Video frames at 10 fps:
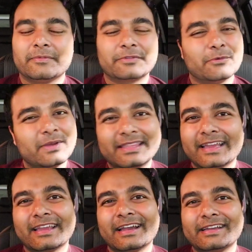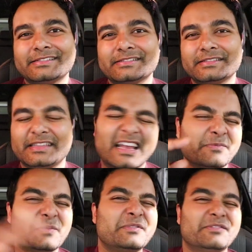So with that, guys,
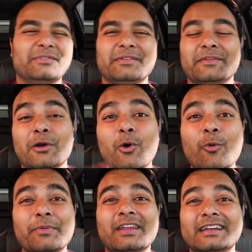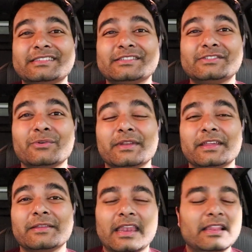that's been this video. Hope you guys enjoyed
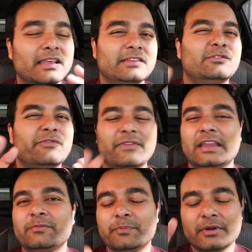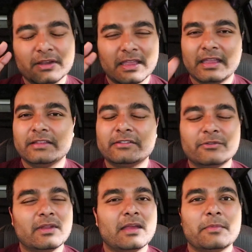it. Any links to Facebook,
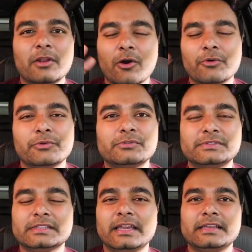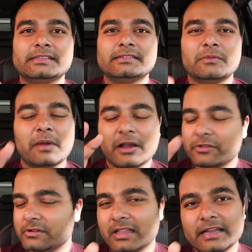Instagram, and all those links to my
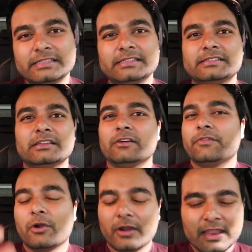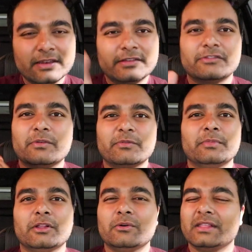other lights and stuff are in the description
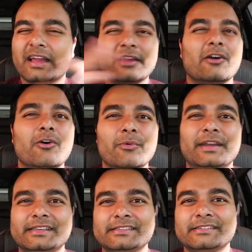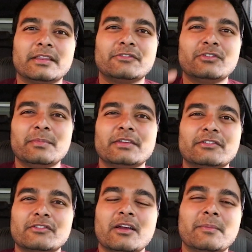below. Like always, there should be a
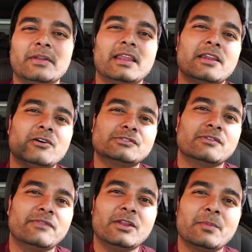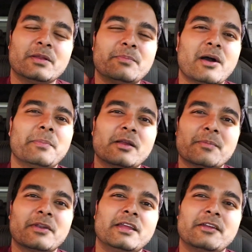subscribe button and also a video button popping
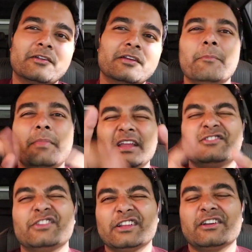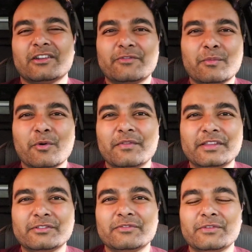up right here. Make sure you click on it for more
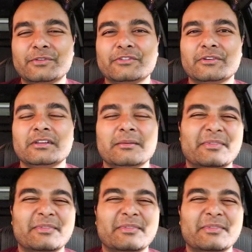videos in the future.